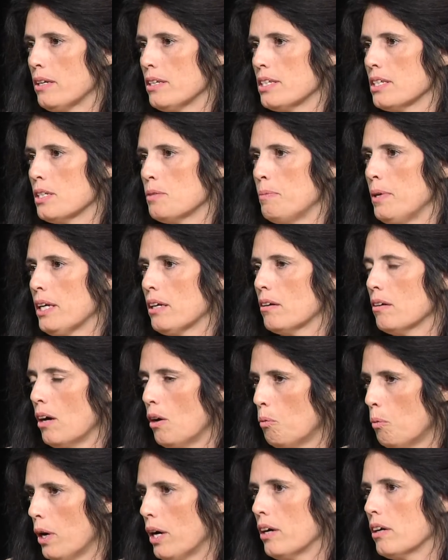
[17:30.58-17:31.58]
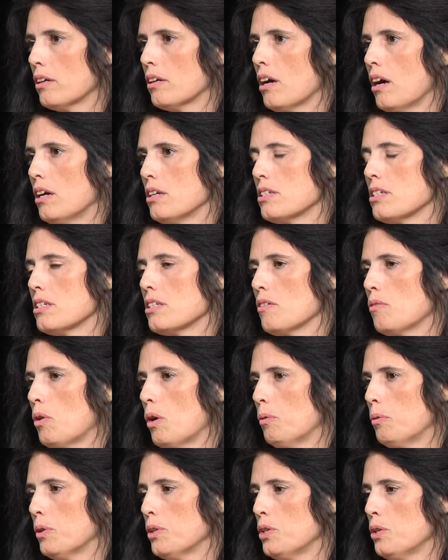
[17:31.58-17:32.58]
it's just being aware and conscious of
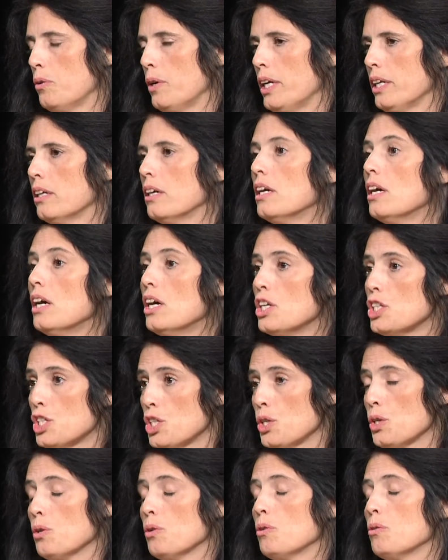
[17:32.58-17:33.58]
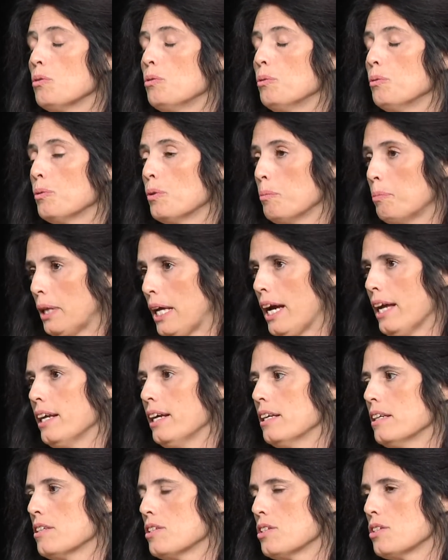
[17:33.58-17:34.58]
what we're doing to the
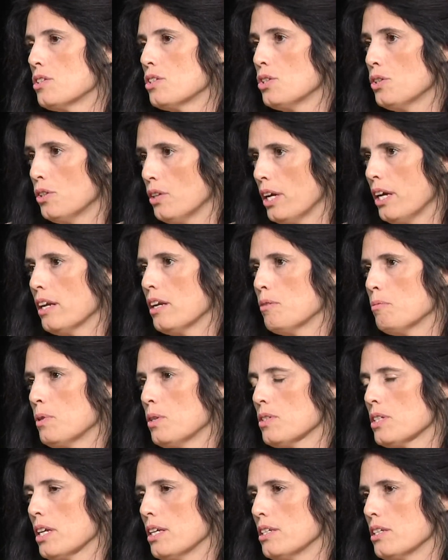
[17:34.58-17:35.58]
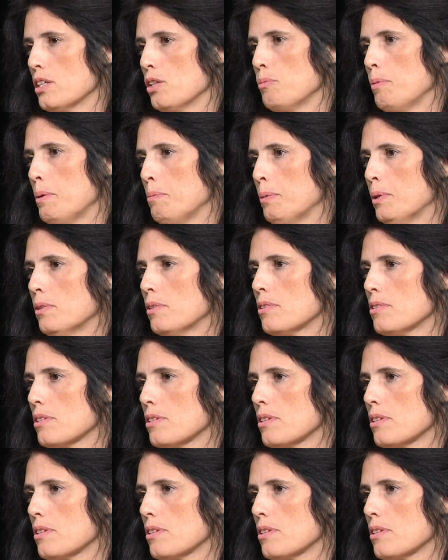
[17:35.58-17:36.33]
planet, to the animals, and to the people.